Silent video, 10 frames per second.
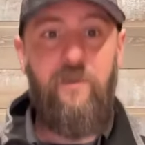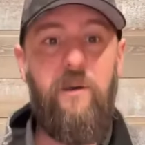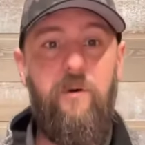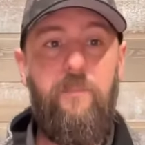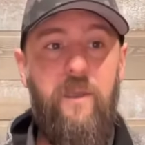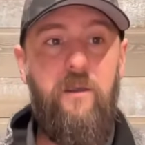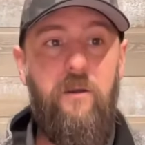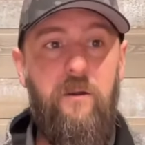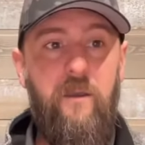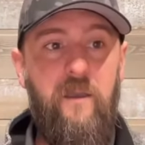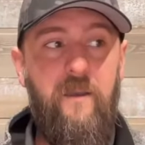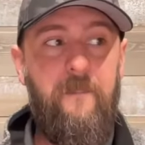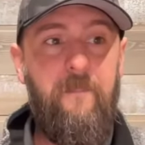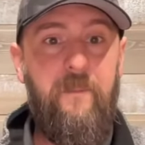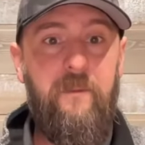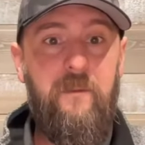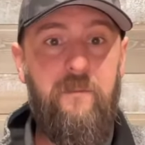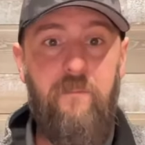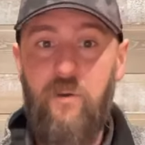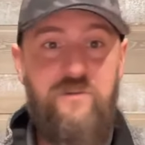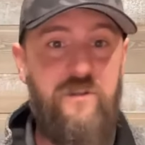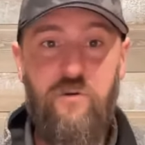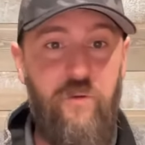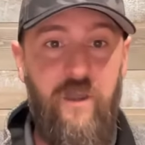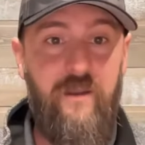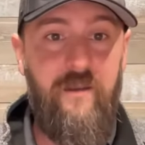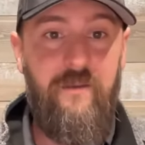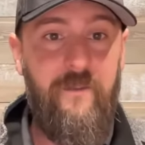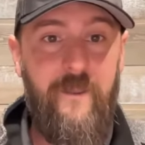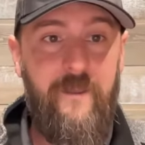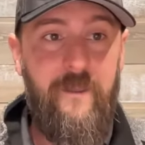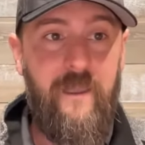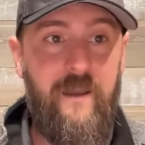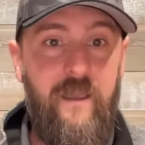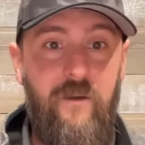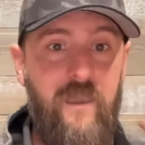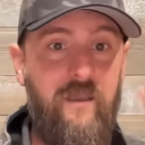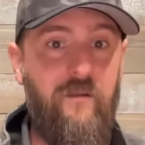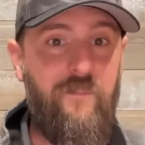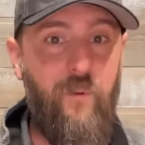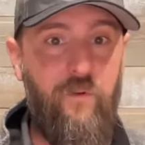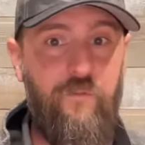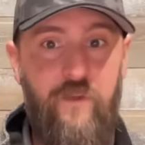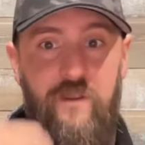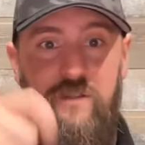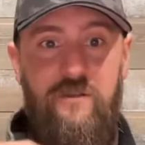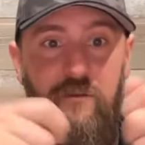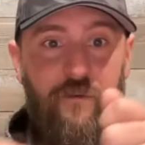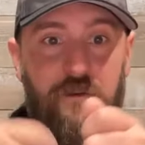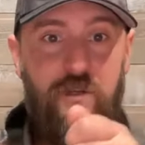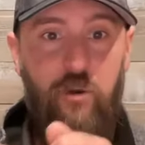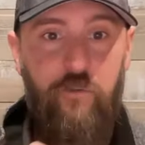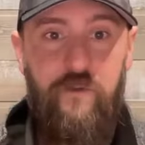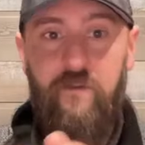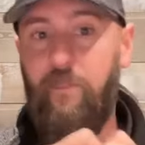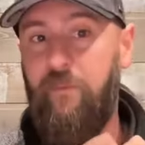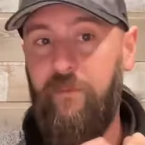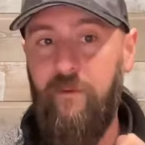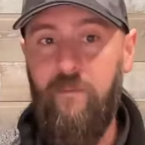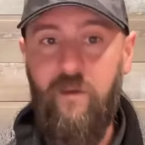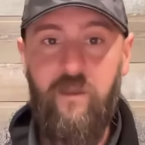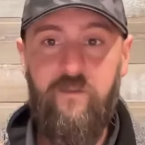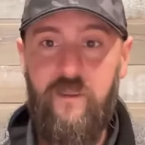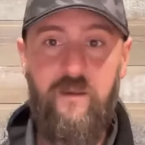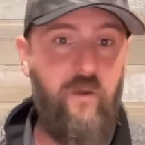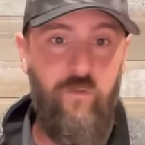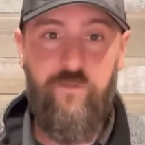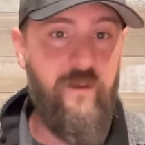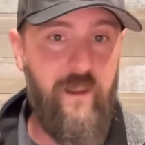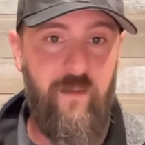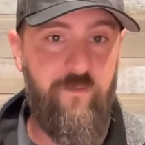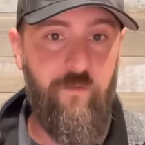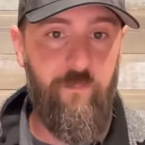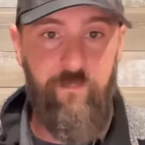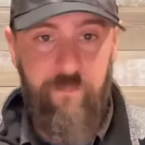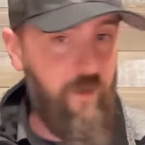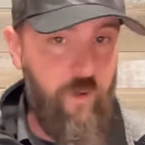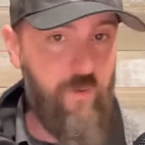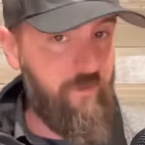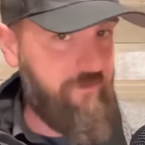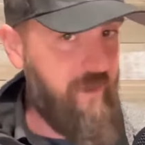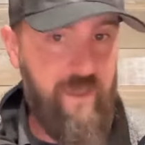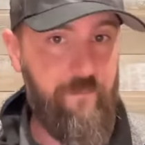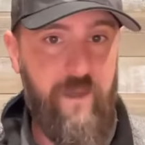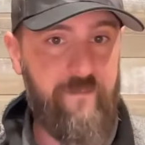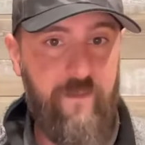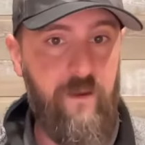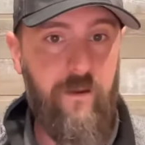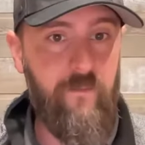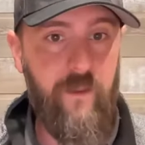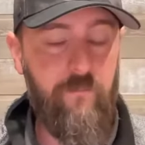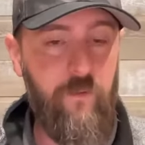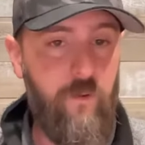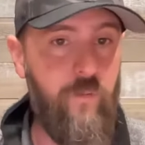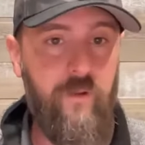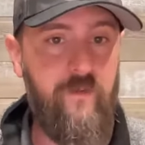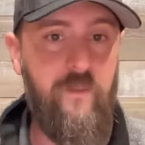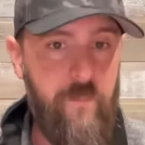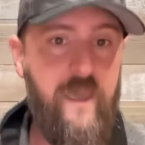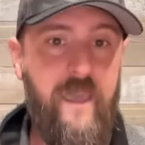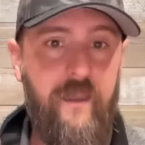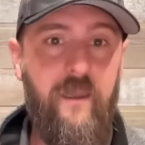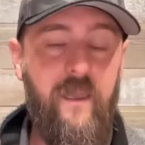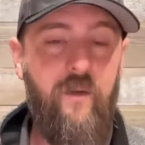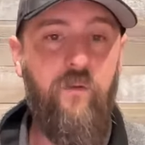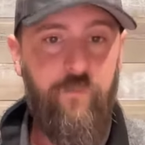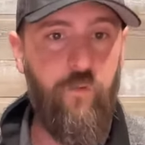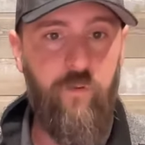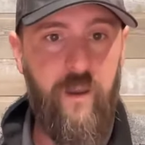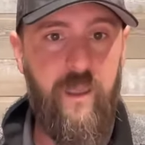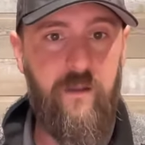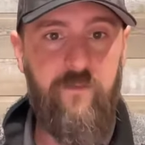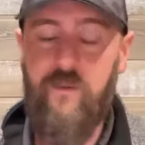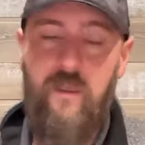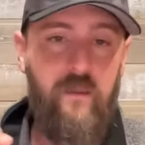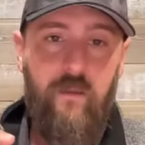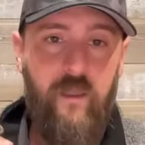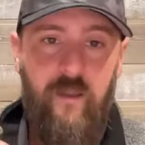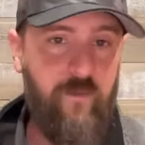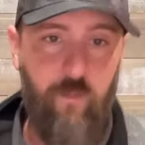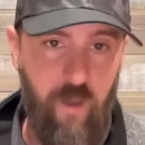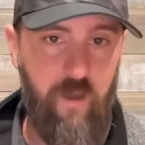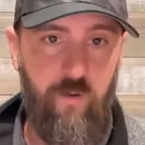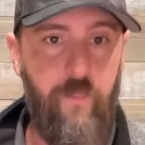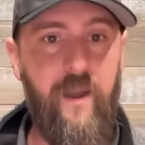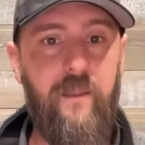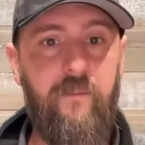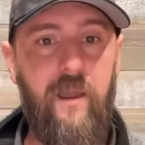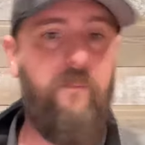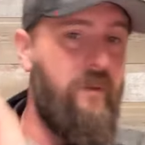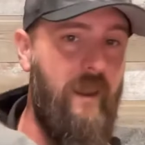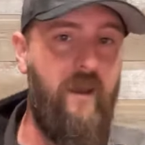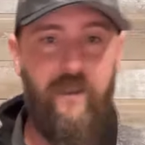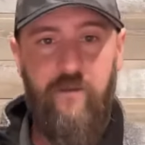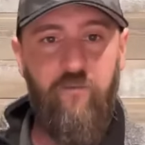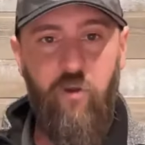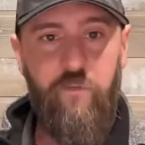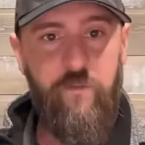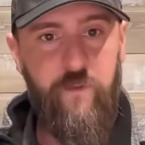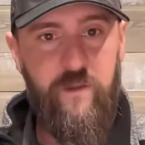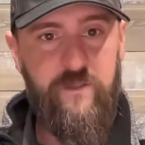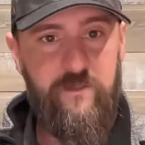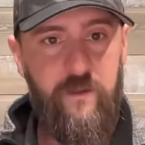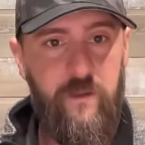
come up here. Boat's still running. And now he can sport fish for the trophies because he knows the nets are they're doing their thing back there. Like we're going to the bay with full nets. It's on autopilot, right? But now I get to trophy fish